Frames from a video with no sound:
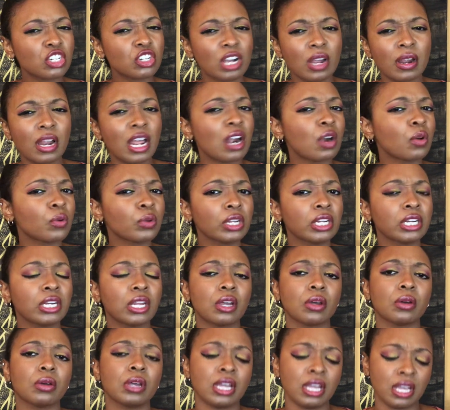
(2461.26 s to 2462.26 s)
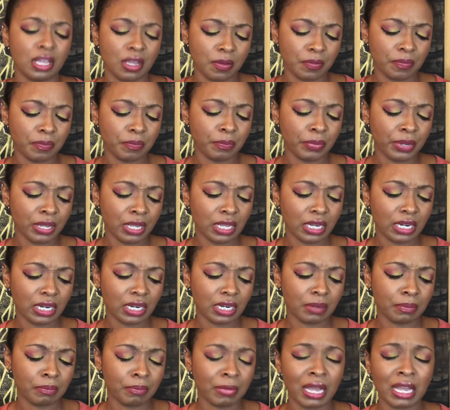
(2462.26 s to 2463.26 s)
I don't really know. But
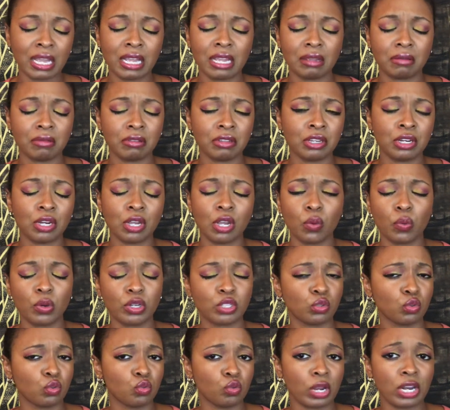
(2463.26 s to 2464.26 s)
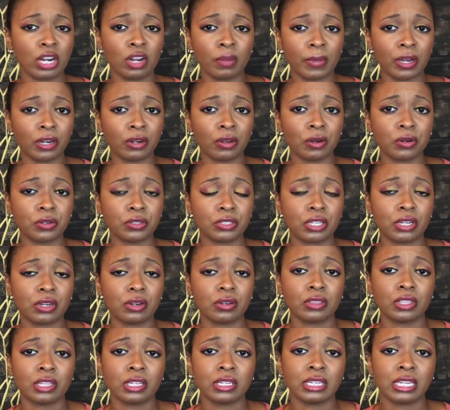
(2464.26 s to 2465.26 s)
it works great on my daughter's hair,
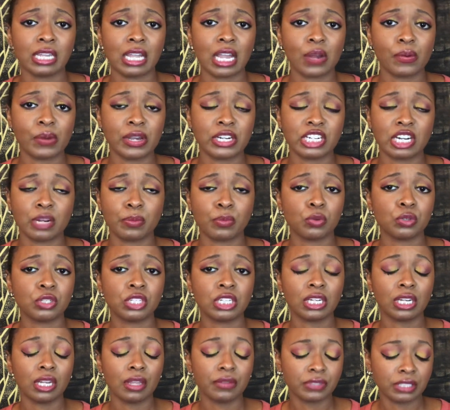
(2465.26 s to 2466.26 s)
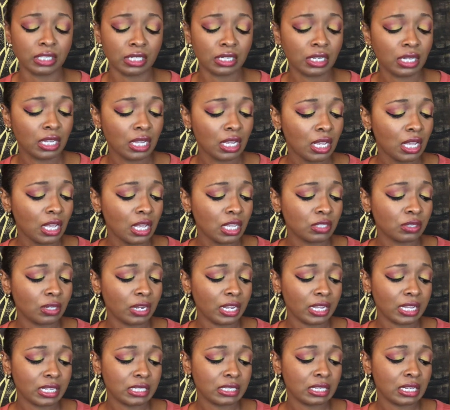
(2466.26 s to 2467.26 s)
the DIY shampoo. She loves it. So
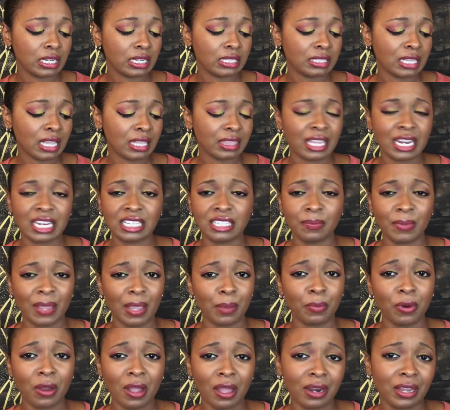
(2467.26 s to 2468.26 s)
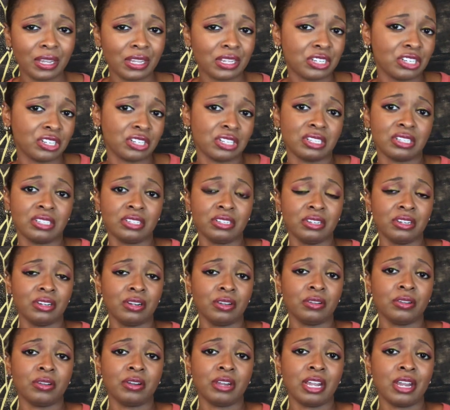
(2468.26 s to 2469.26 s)
like I said, it's not that it's a bad product. It's just, you know,
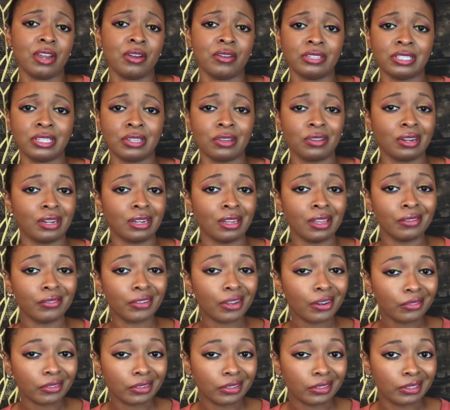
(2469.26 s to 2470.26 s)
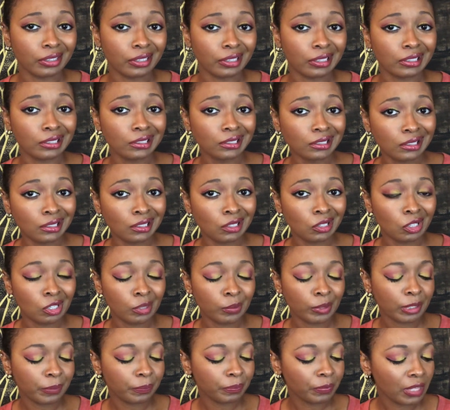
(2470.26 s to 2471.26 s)
your hair isn't going to love everything. You know what I
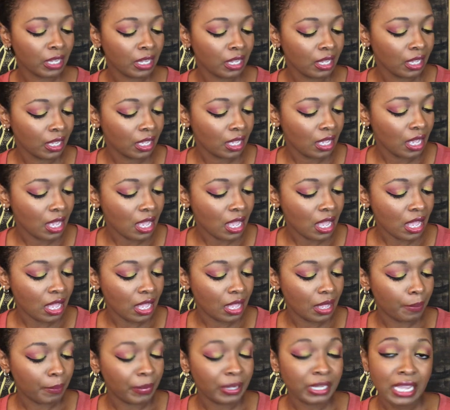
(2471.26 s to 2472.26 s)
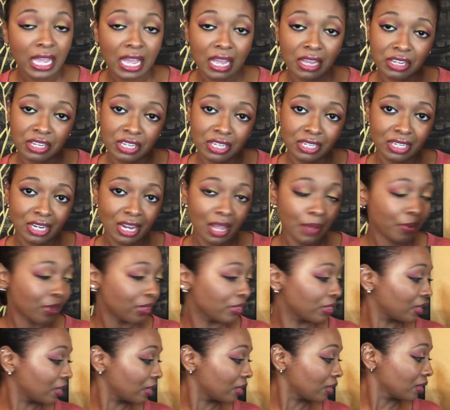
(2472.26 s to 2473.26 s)
mean? But yeah, good job
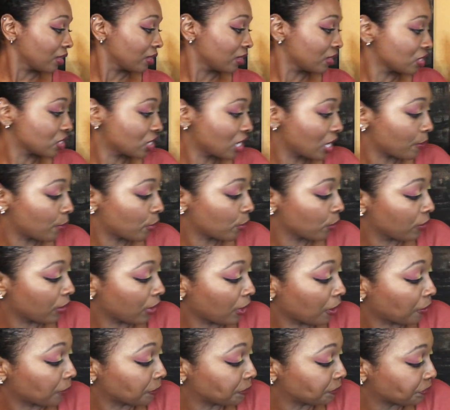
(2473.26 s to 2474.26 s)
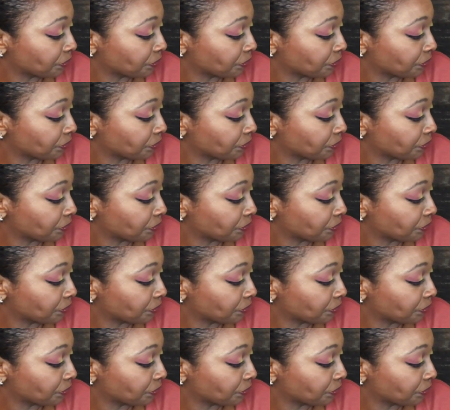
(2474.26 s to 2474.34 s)
on the shampoo there.